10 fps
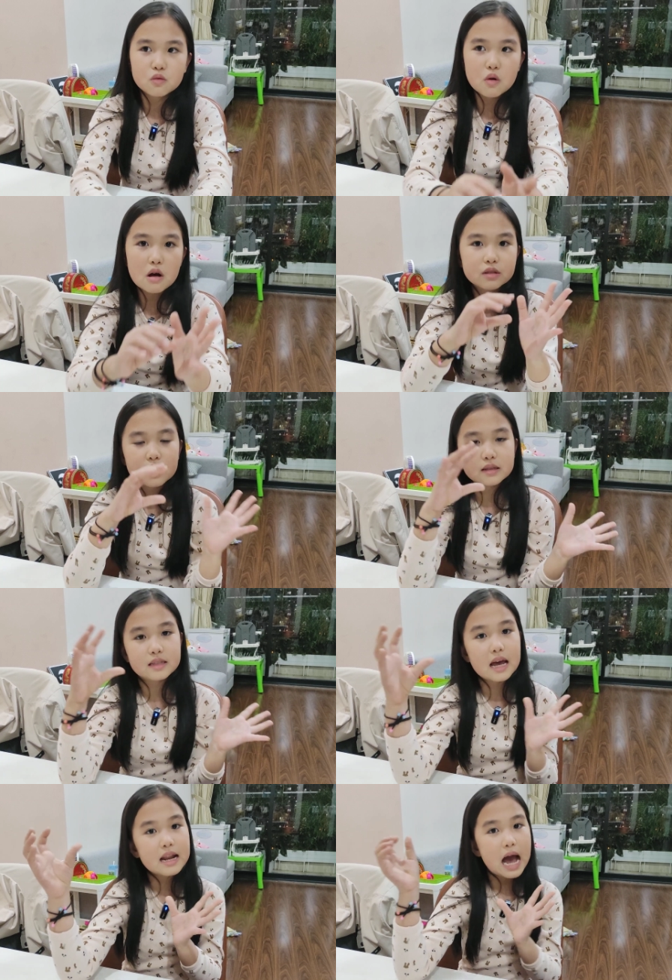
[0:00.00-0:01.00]
grows on
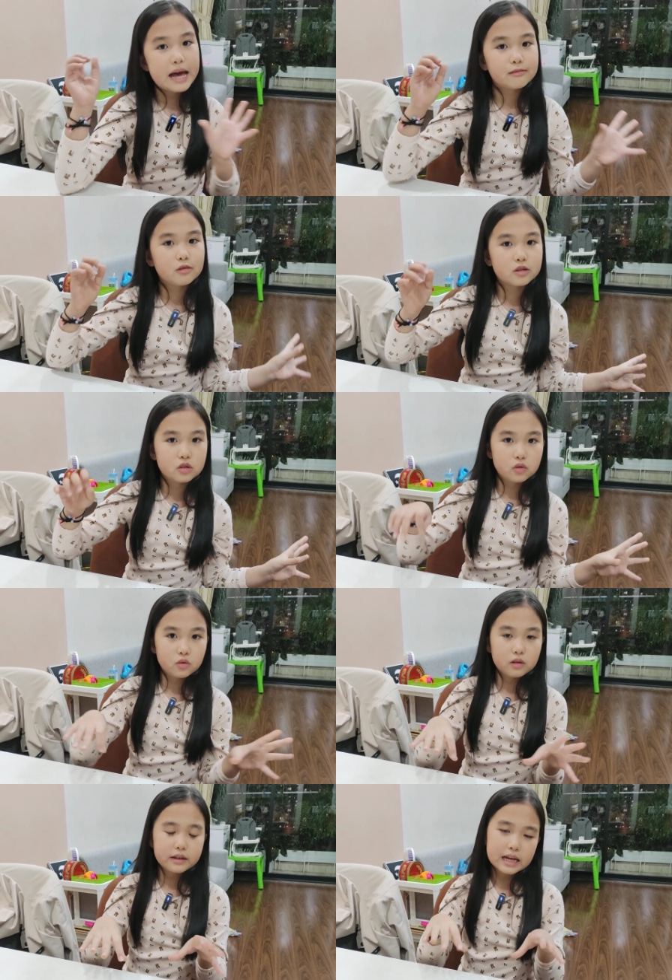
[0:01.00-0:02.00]
dead animals
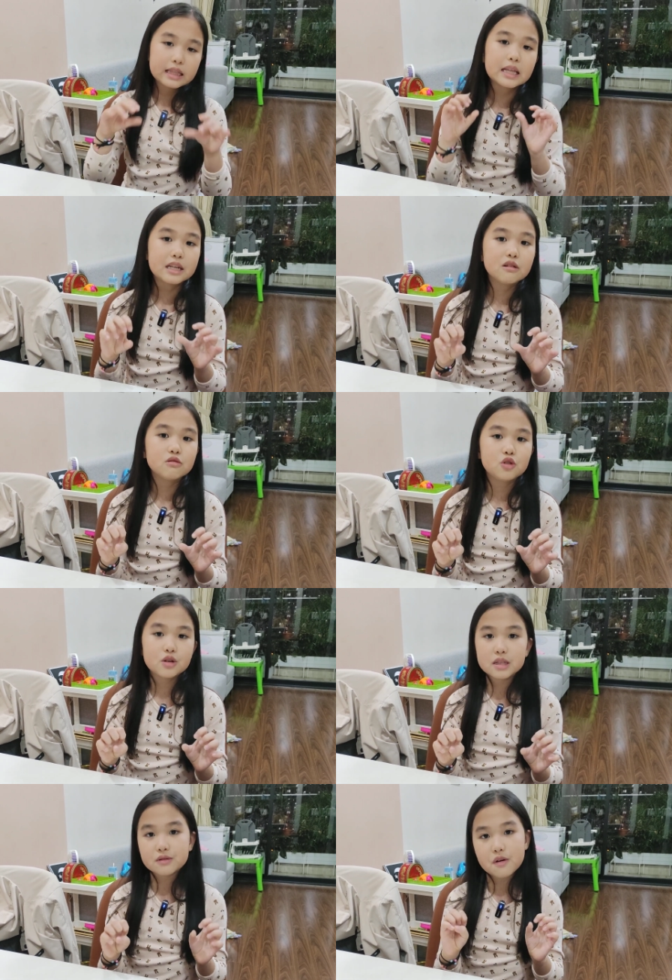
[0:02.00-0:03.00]
to get the
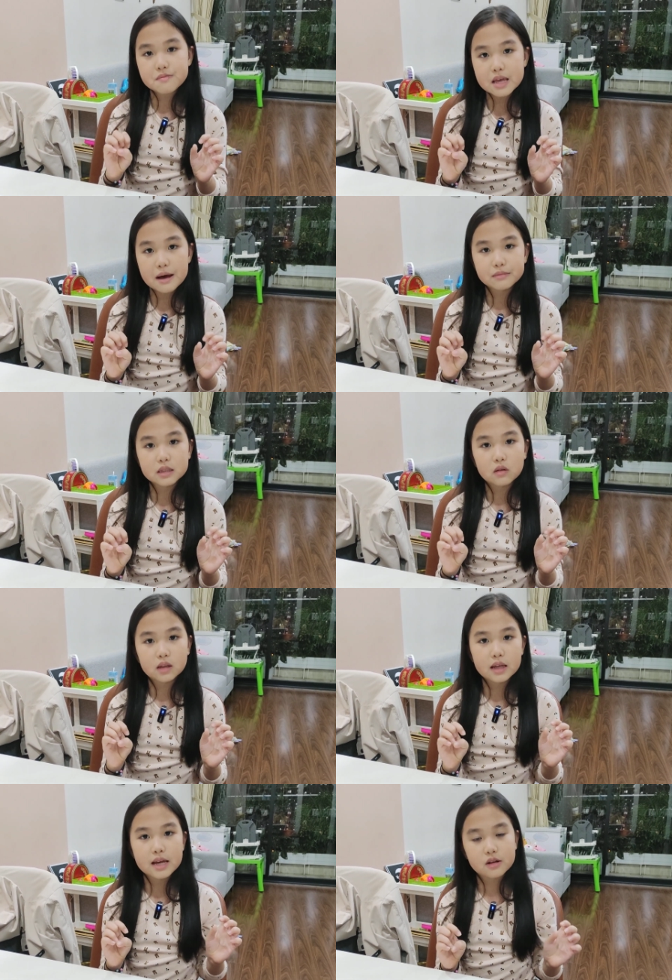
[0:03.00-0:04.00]
nutrients from them so
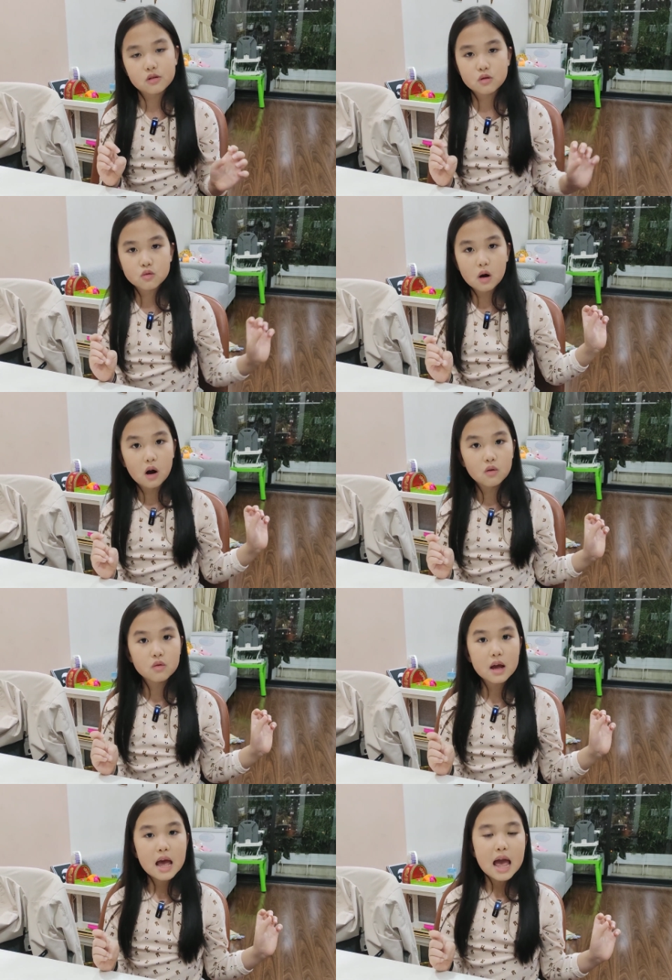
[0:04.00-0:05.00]
that it could
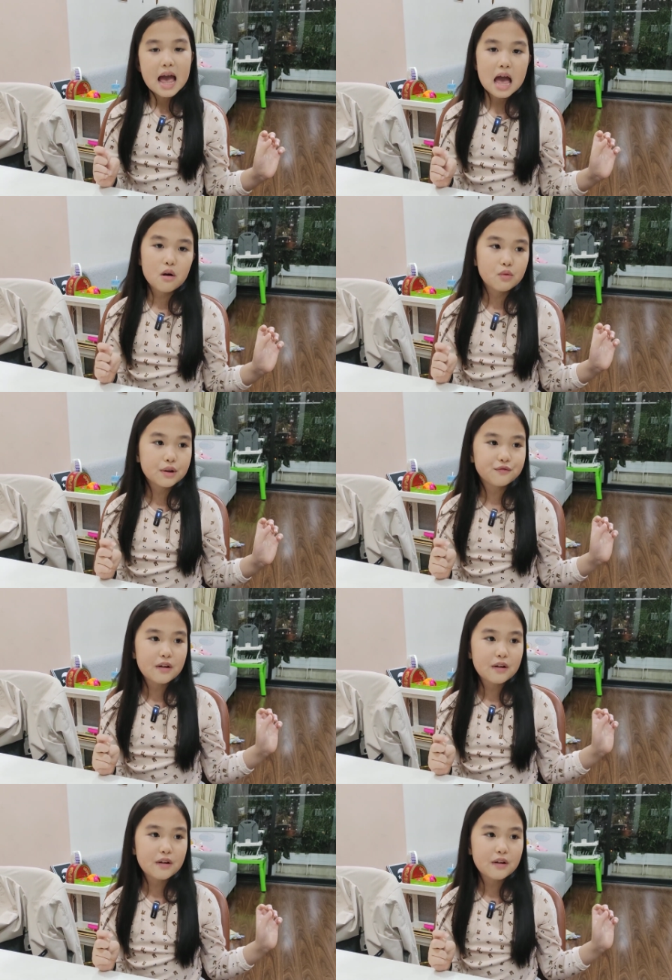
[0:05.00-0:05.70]
grow. And we